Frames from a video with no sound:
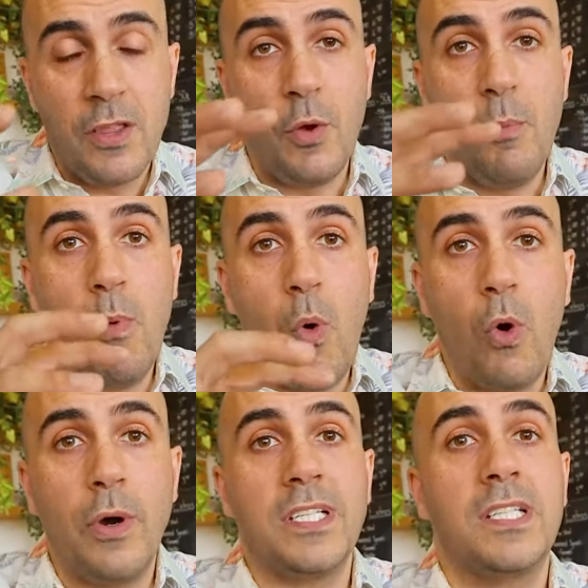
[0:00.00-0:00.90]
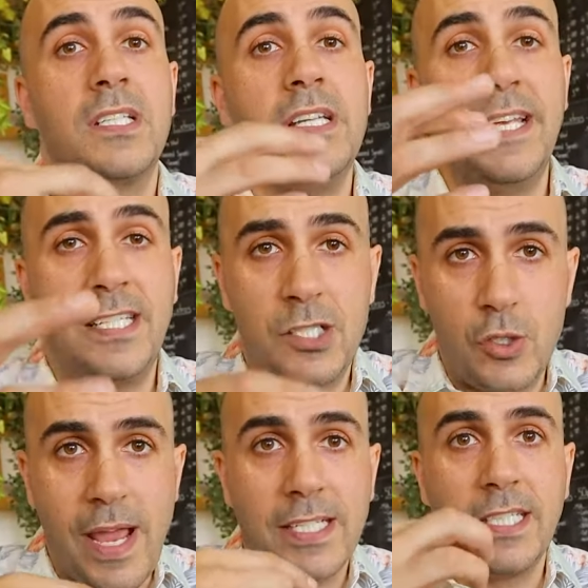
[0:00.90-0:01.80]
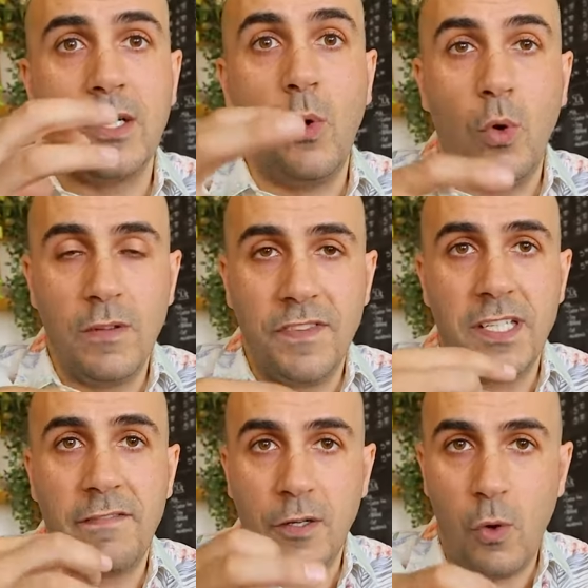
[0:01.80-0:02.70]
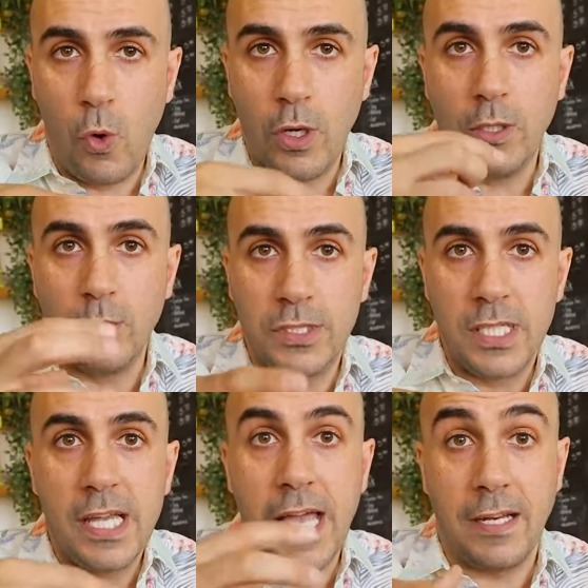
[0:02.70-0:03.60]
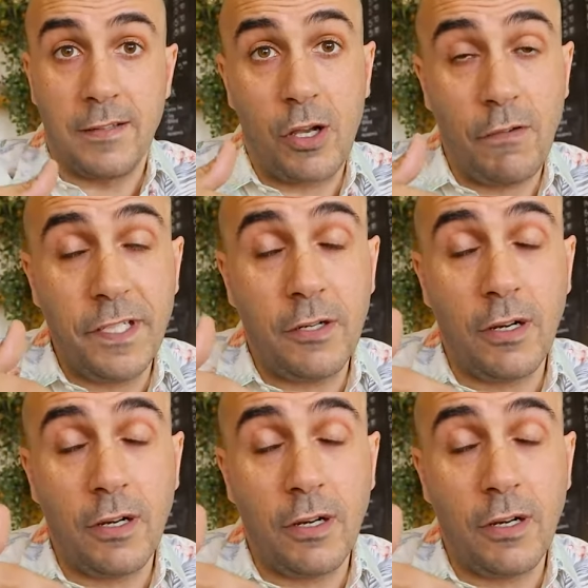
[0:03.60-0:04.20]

the more it's extracting all of the different oils out of the coffee